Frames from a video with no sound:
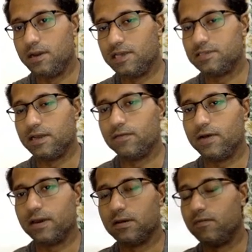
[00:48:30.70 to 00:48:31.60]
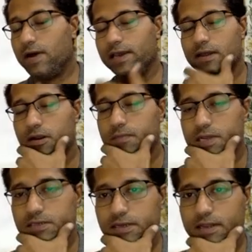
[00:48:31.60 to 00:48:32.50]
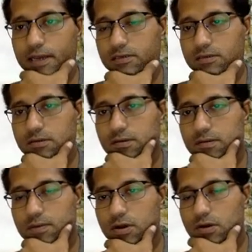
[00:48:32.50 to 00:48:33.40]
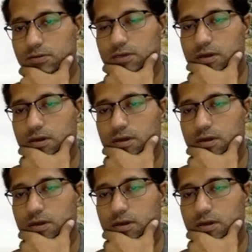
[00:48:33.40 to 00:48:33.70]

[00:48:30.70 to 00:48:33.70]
than y. Y cannot be less than x because